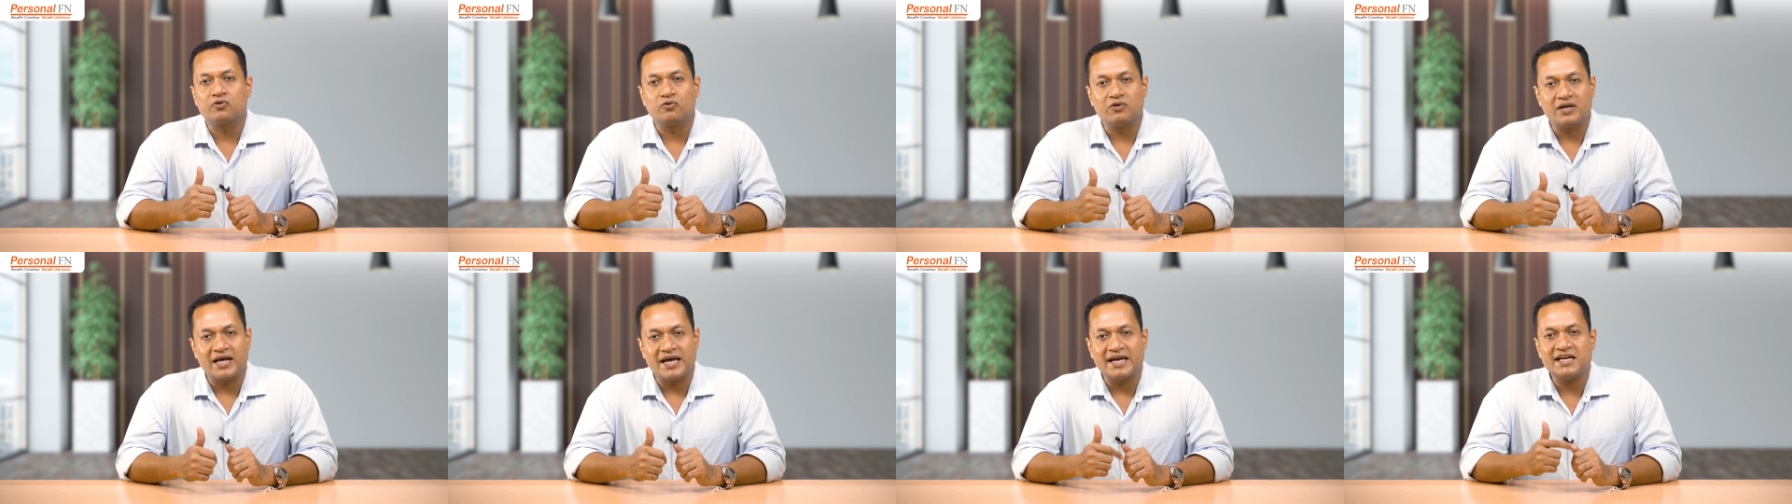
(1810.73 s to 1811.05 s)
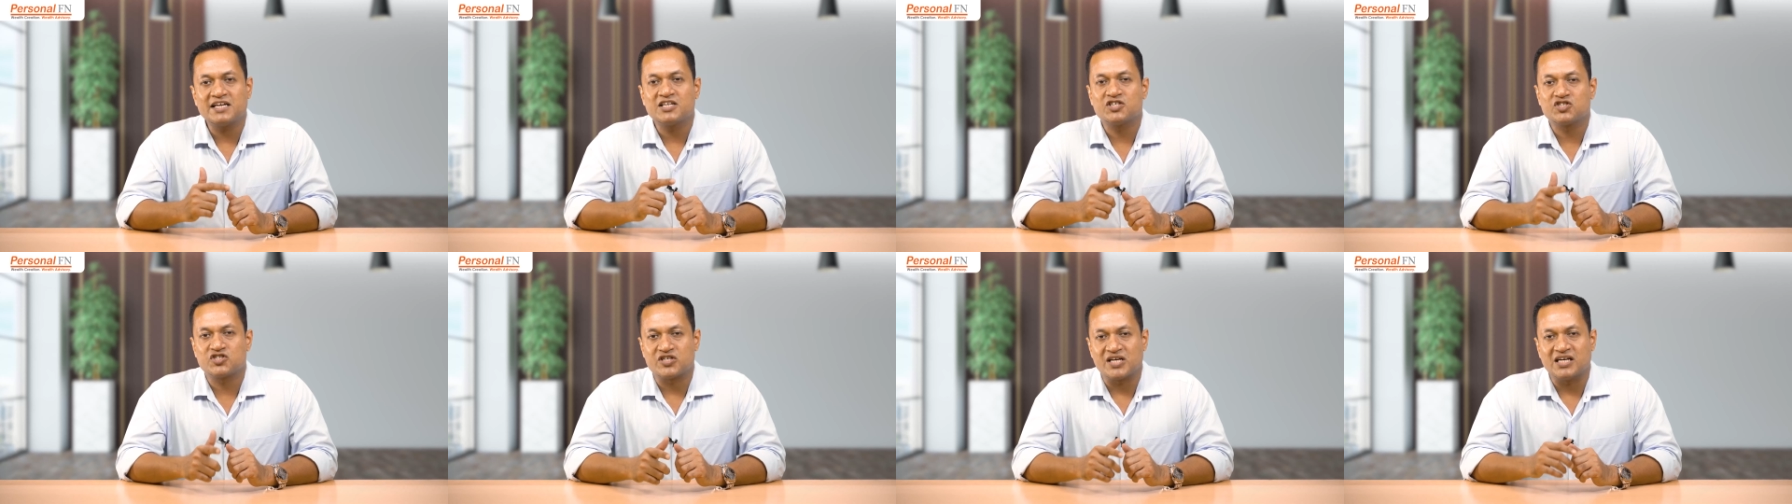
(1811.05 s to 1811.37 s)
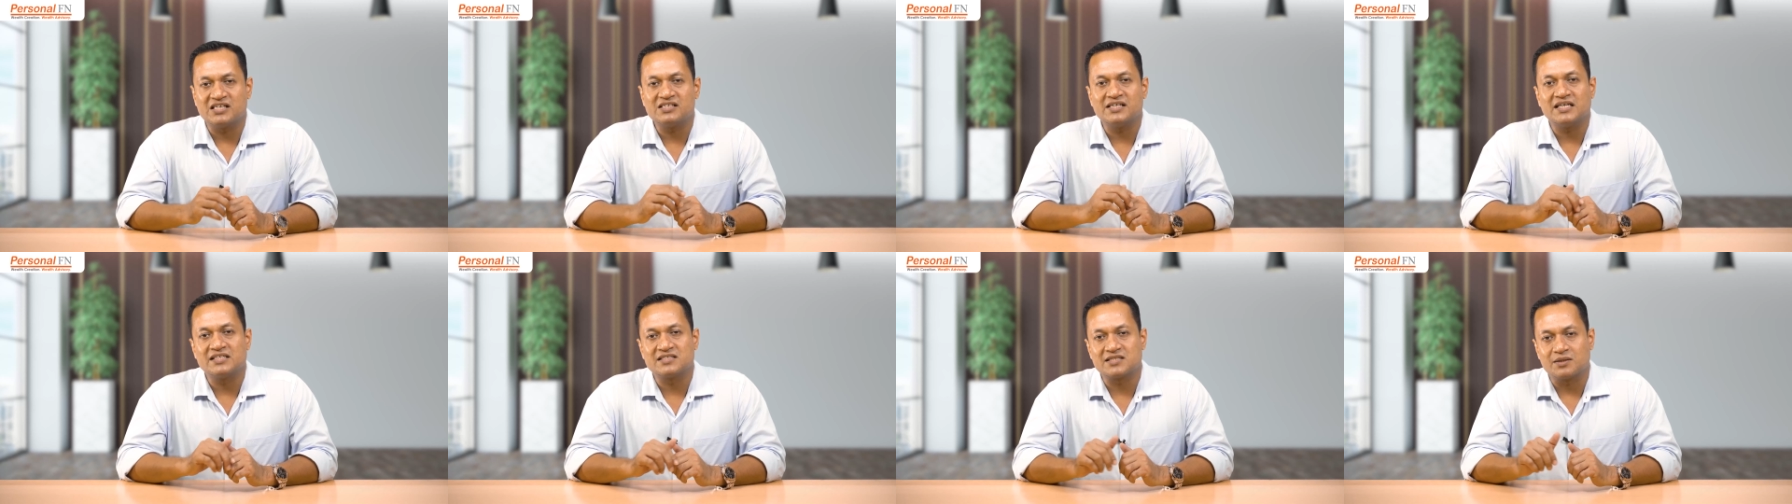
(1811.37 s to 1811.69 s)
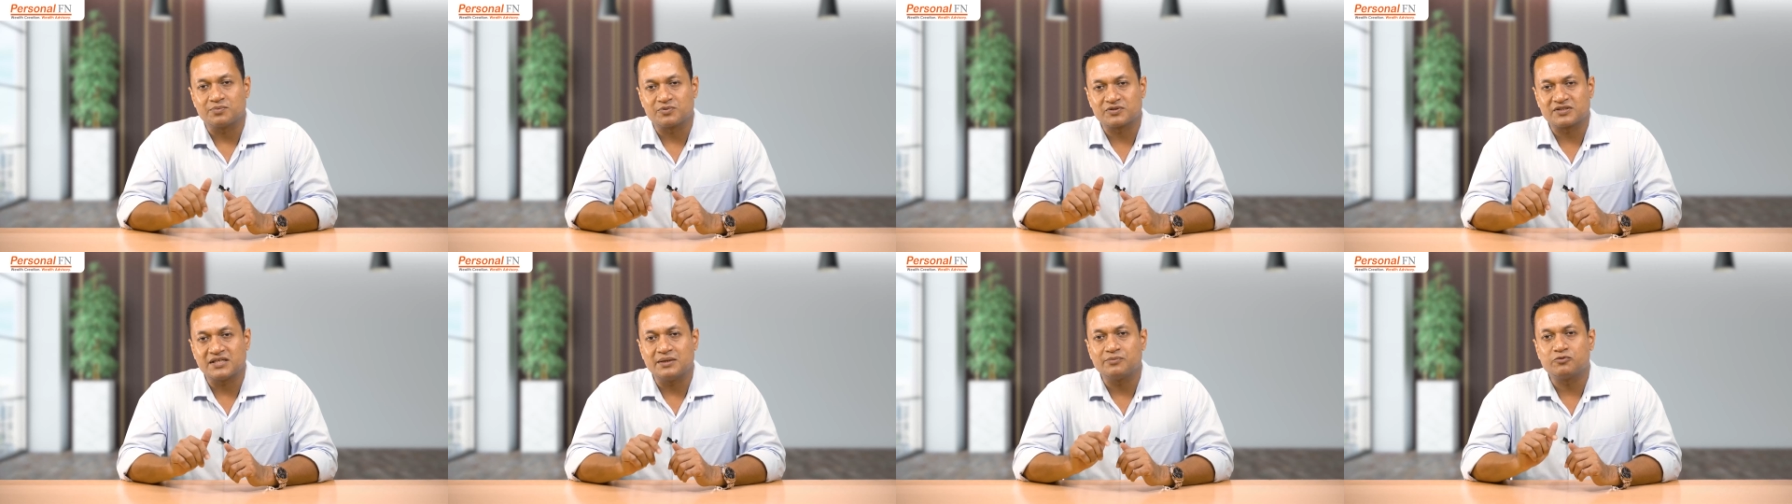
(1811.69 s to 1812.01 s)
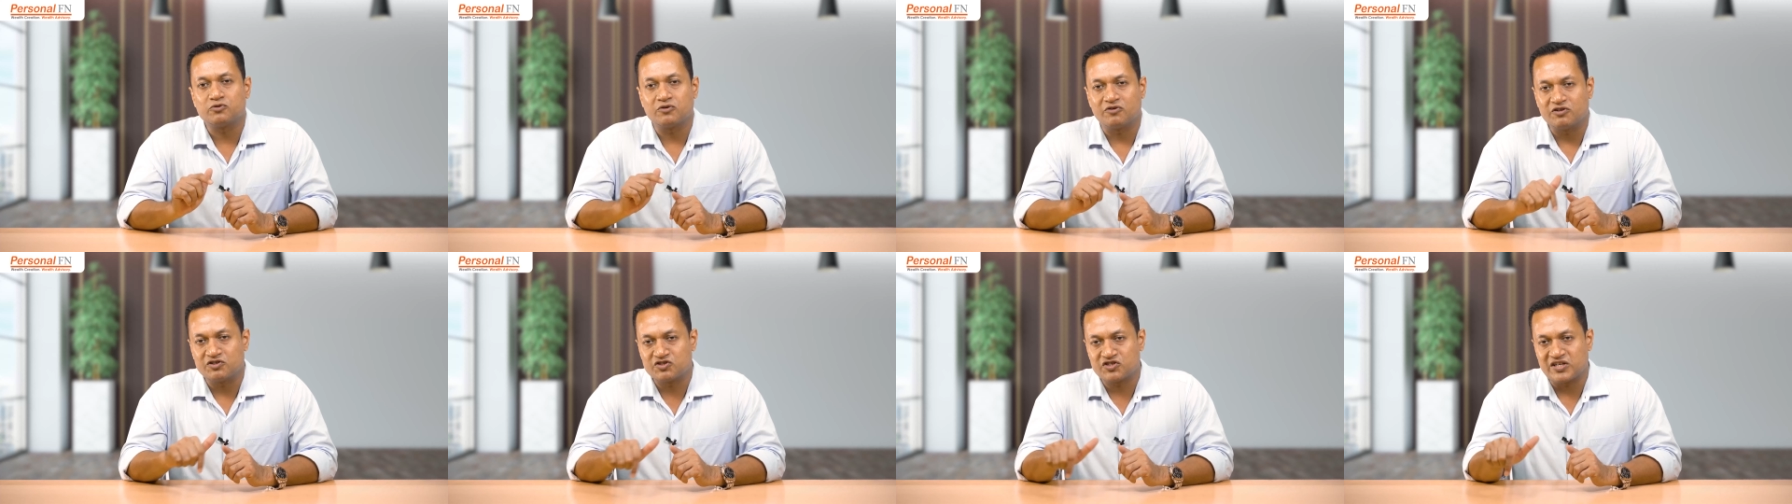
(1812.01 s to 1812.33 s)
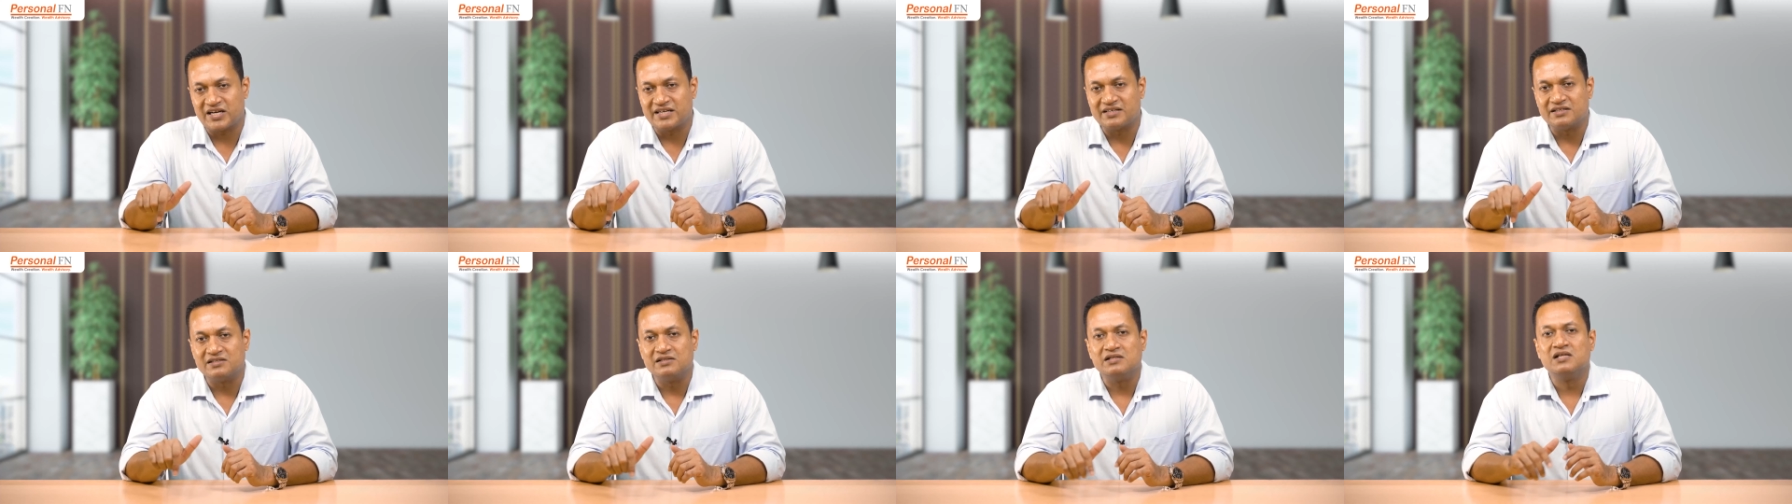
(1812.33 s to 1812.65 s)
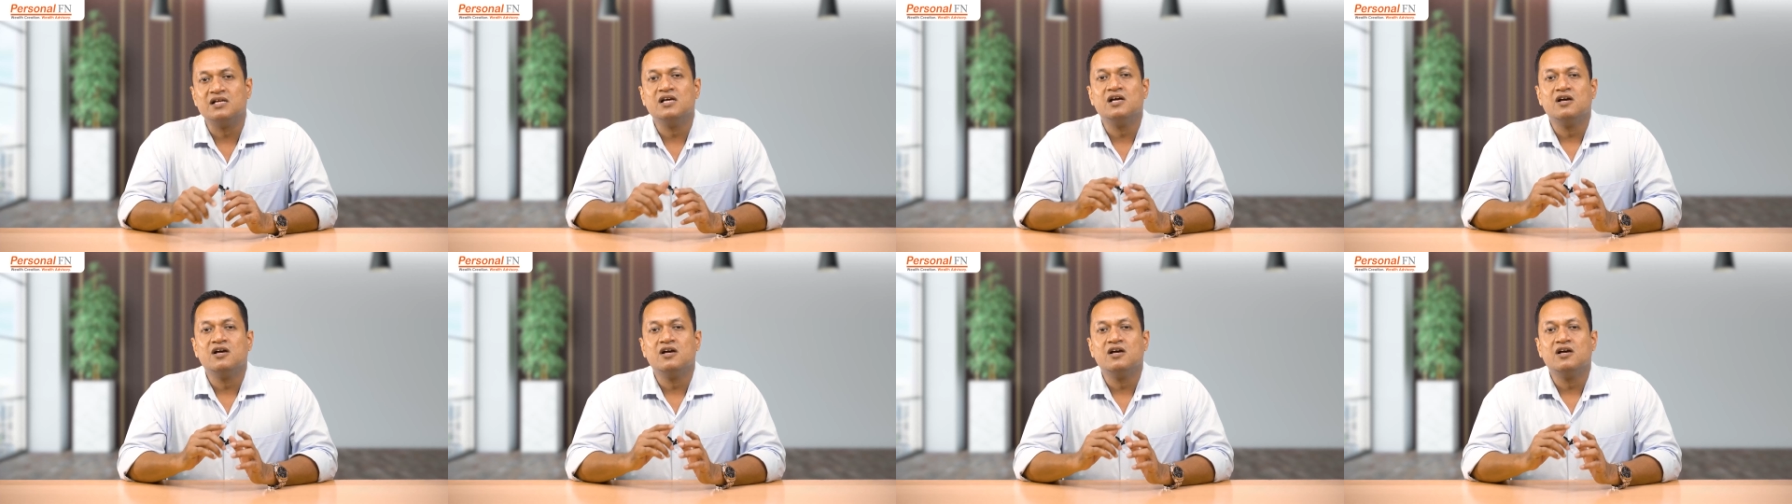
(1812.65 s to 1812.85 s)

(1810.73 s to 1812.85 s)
to like, share and subscribe to our channel